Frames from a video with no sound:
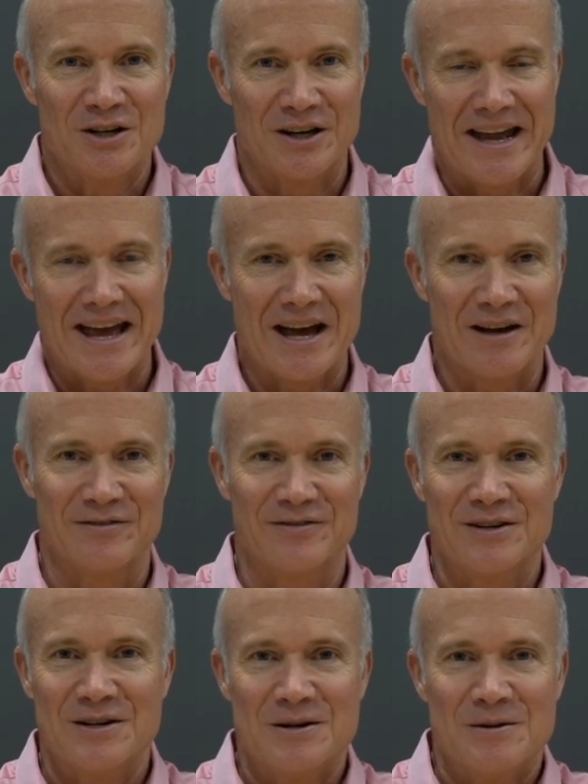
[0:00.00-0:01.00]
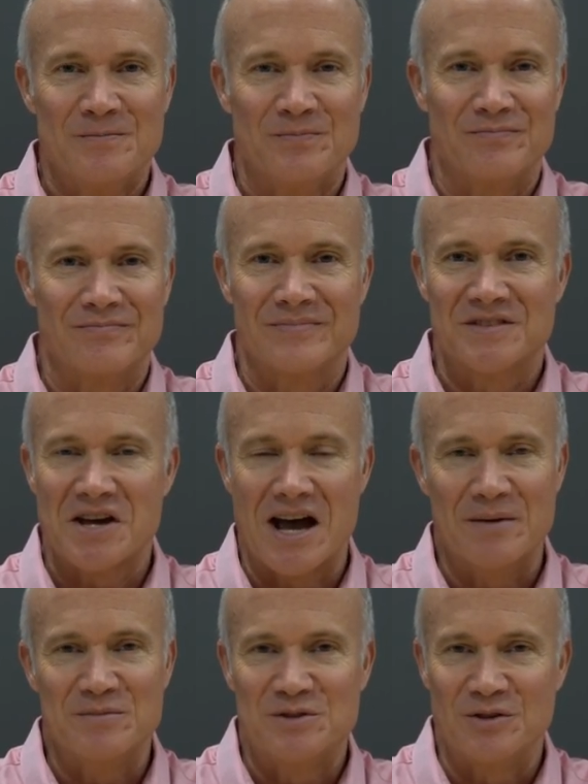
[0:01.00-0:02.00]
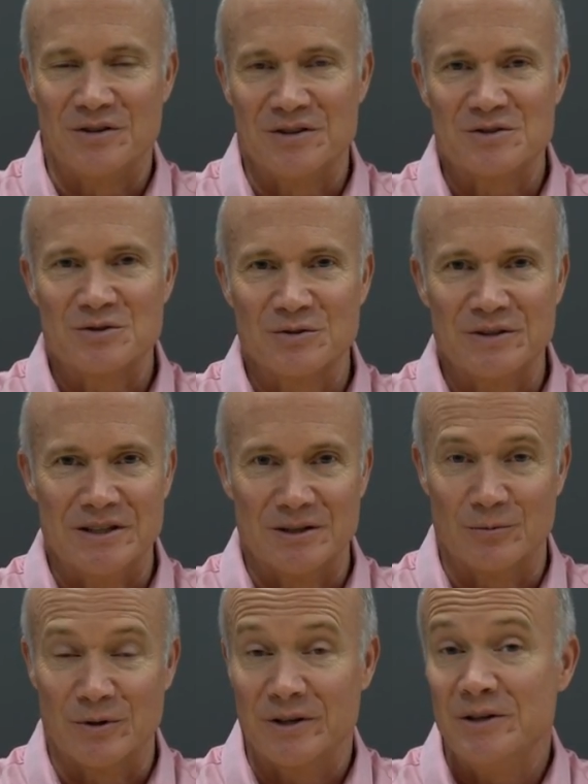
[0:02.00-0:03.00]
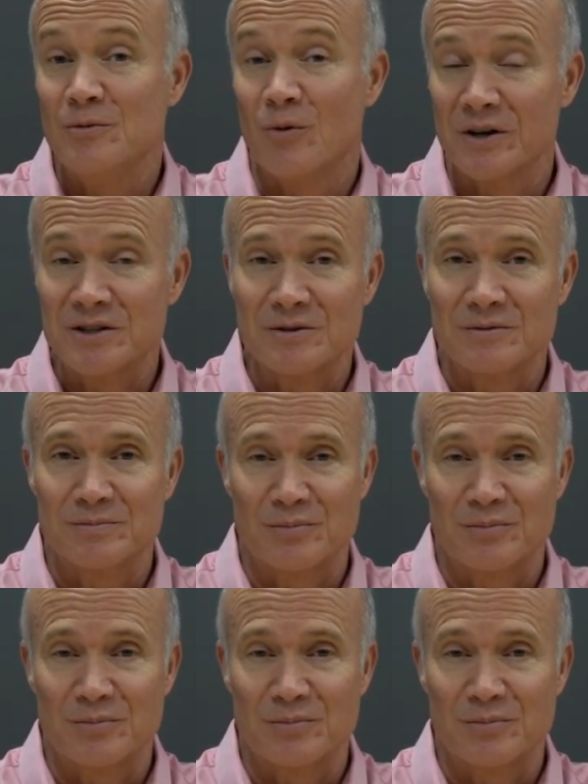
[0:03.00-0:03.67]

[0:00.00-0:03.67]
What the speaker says: you're going to have times during the school year where you want to